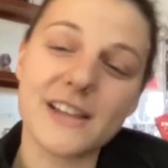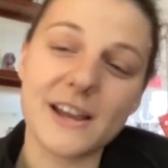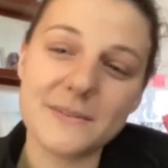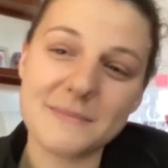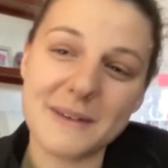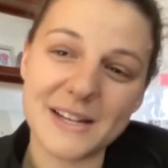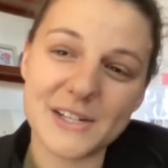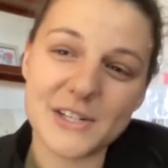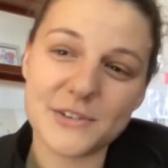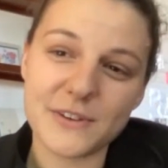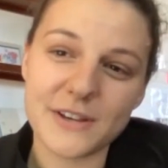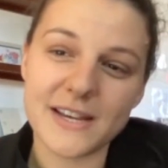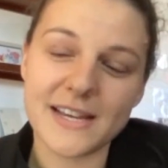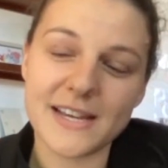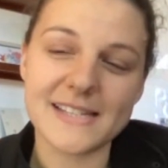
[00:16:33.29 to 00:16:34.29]
so much
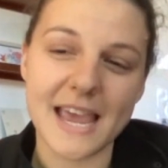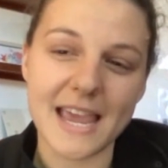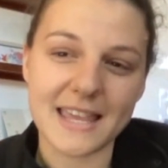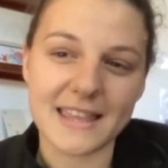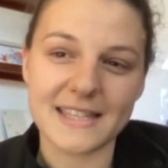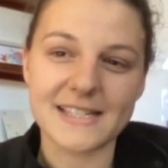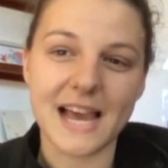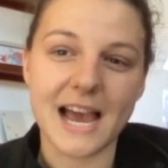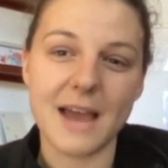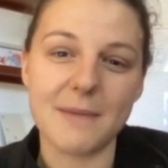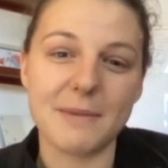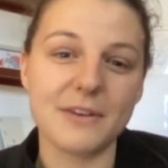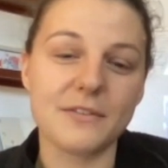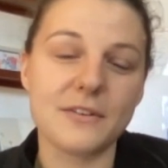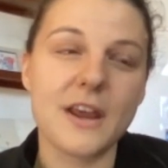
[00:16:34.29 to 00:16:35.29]
for taking the
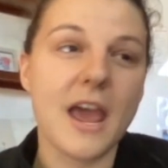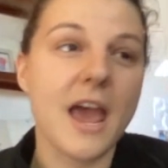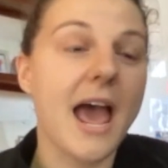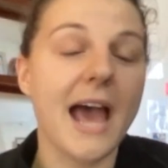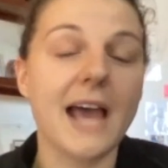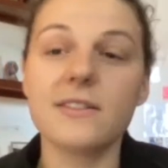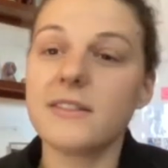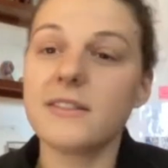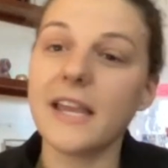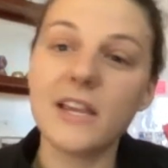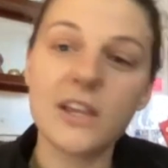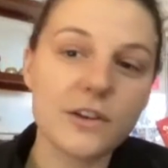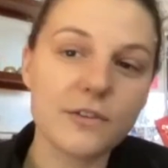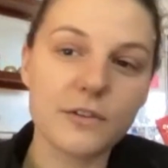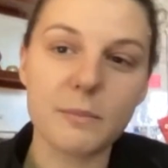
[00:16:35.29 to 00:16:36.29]
time and
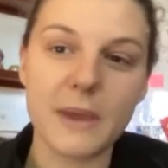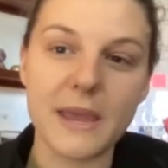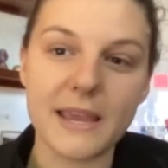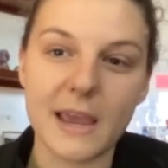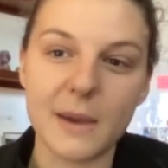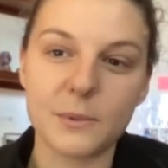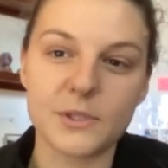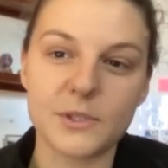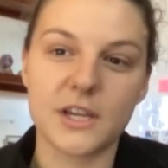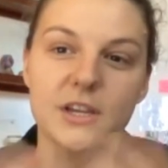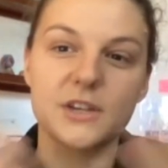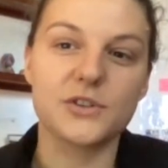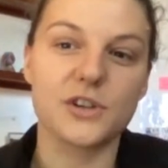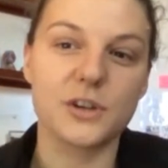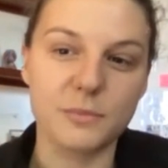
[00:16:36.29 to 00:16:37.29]
thank you for being able to
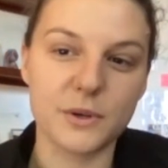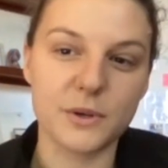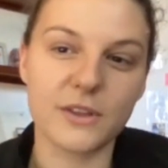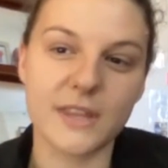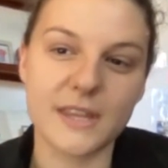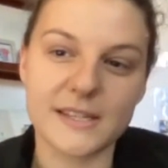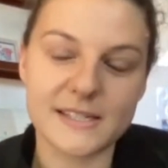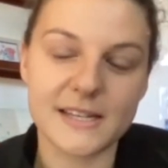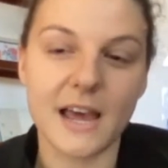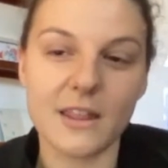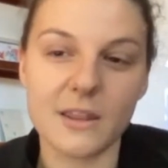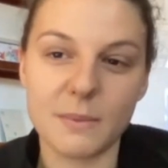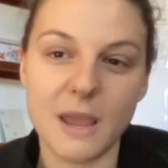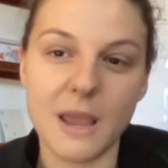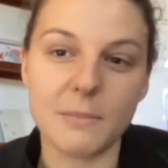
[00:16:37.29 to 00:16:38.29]
contribute this to
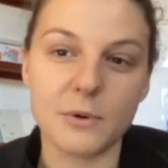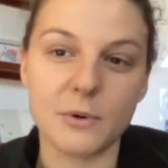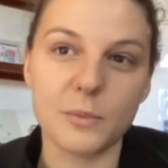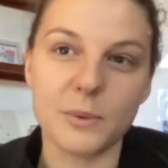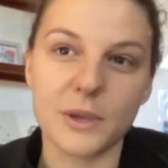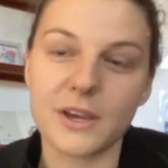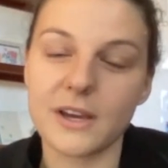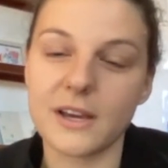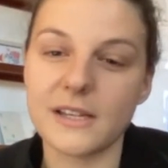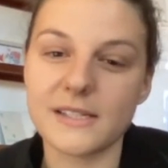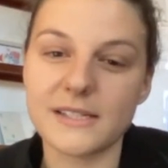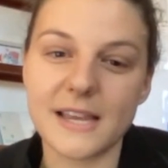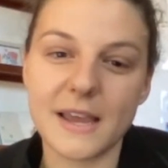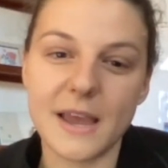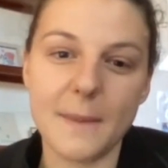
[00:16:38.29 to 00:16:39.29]
other people
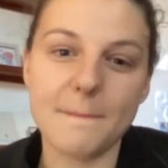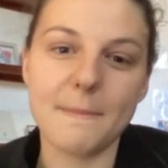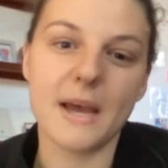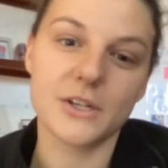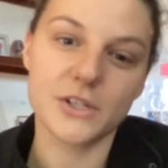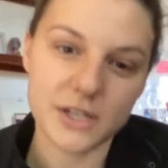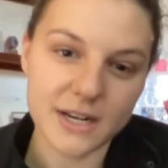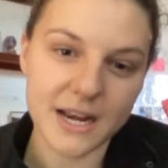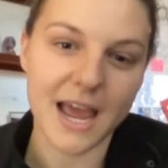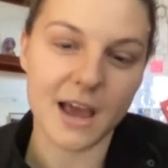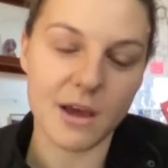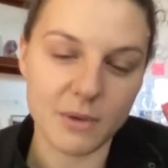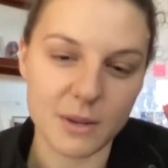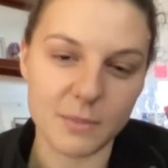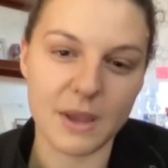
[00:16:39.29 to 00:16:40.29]
because imagine
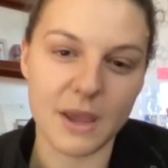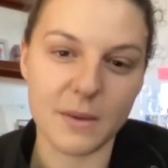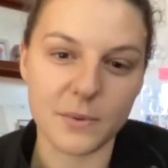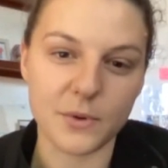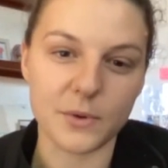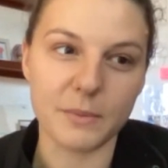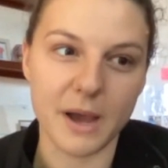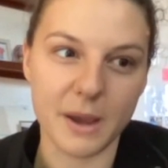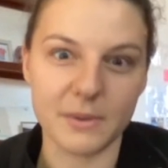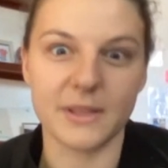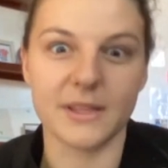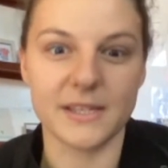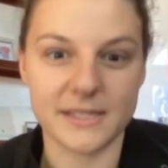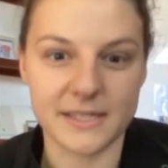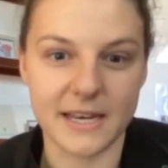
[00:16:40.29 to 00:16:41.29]
how many people might be
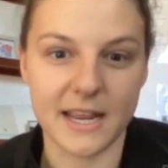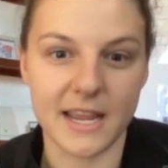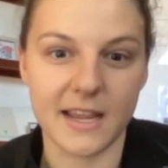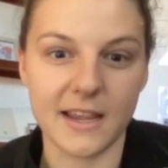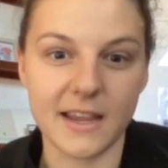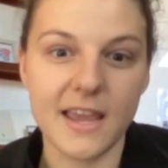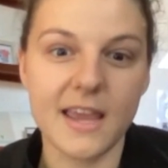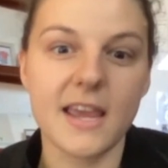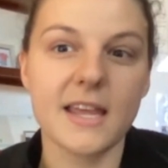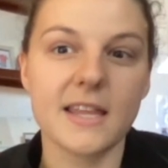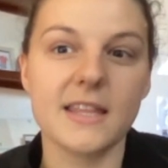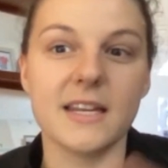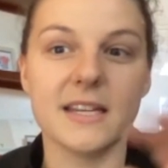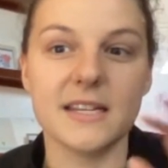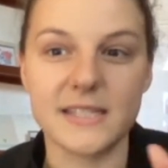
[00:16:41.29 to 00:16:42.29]
listening
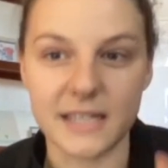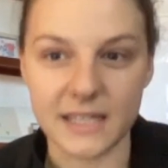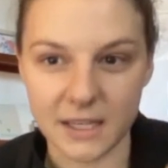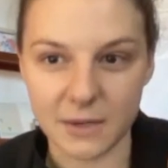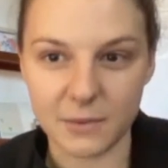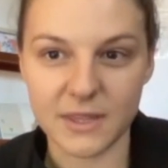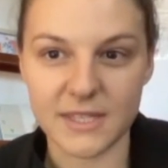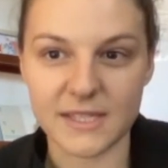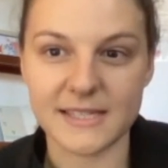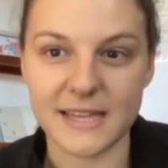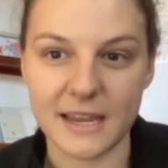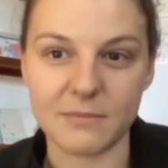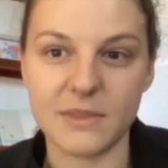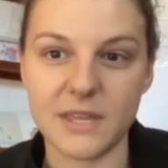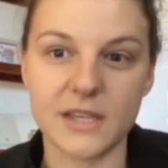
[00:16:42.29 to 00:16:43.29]
that are dealing with the
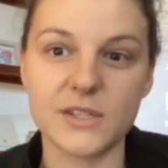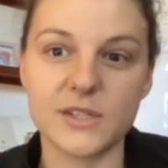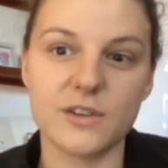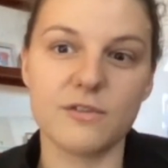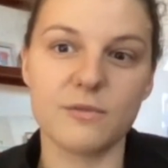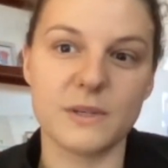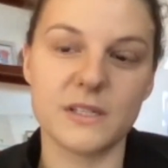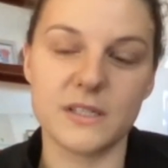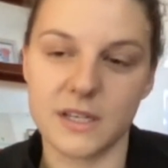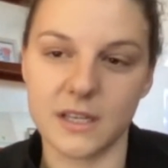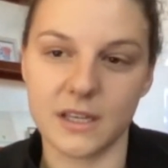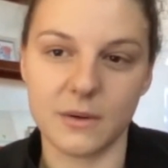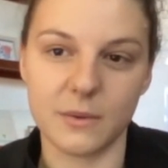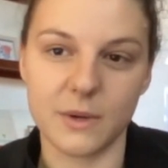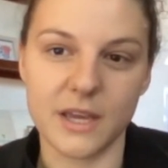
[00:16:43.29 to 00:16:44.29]
same things you've been
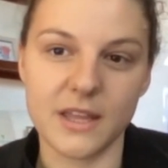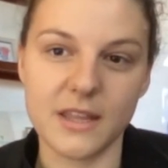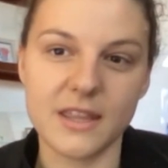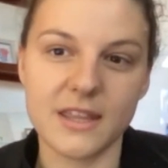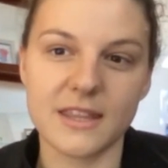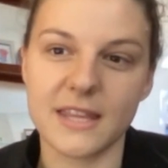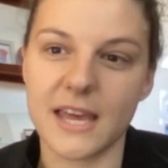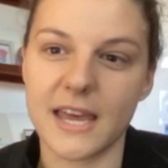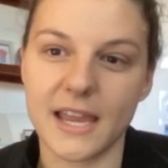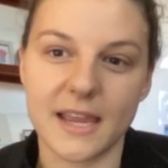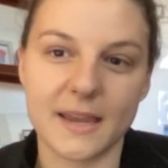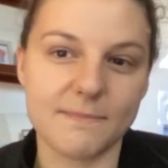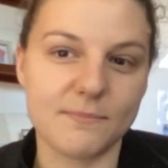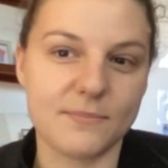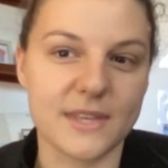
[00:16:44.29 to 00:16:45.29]
dealing with.
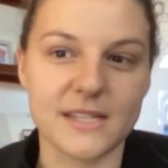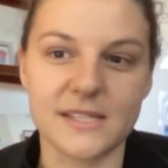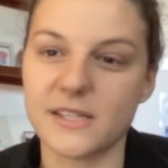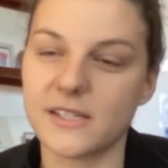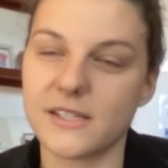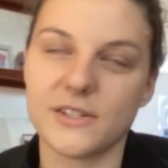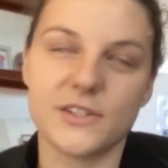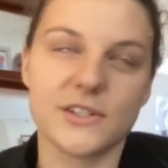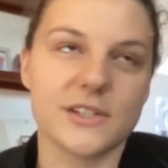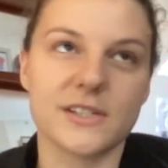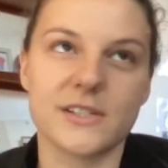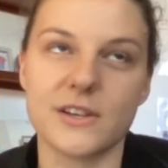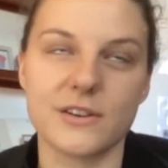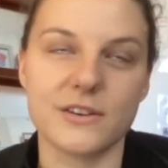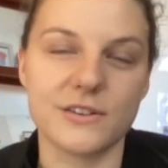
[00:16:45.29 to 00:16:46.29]
Like this is
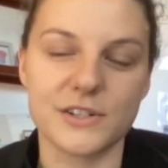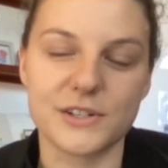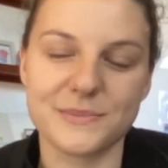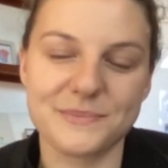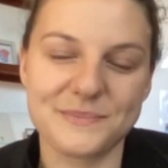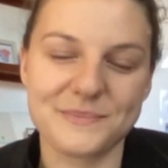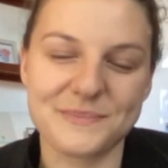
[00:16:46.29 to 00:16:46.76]
just huge.